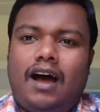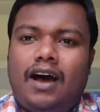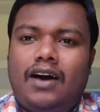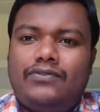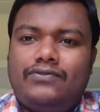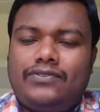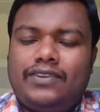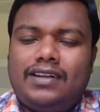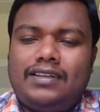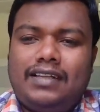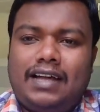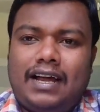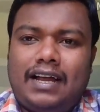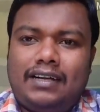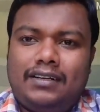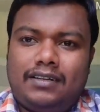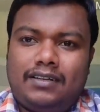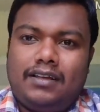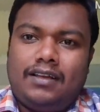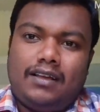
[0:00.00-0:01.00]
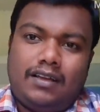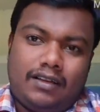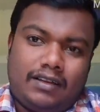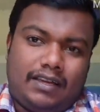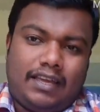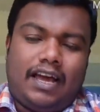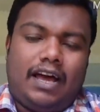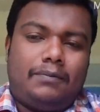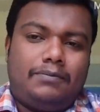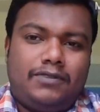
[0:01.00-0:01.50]
After that,
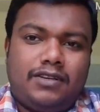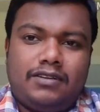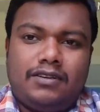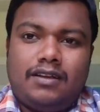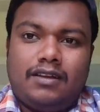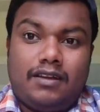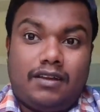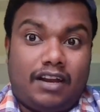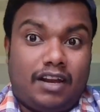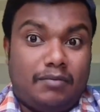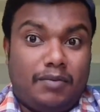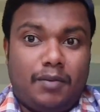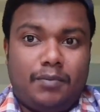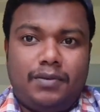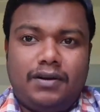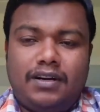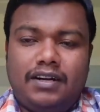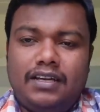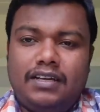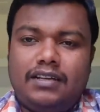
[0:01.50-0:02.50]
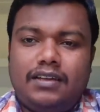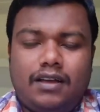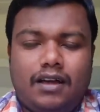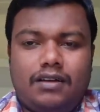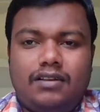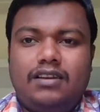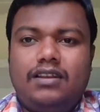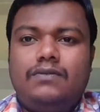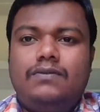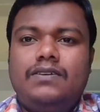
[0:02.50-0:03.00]
Captain remembered
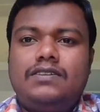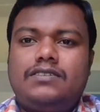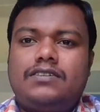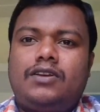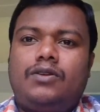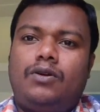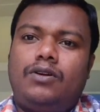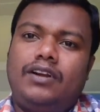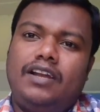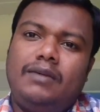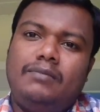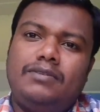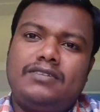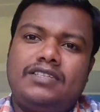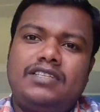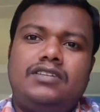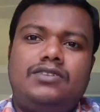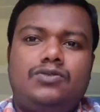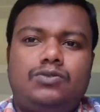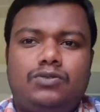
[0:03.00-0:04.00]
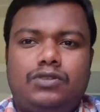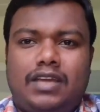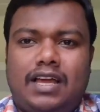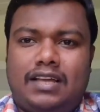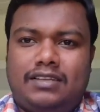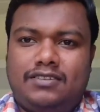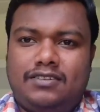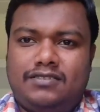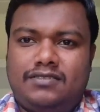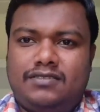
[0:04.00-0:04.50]
Livingston already missed two
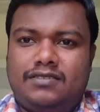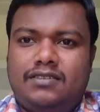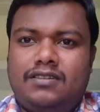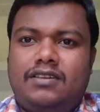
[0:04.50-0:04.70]
catches.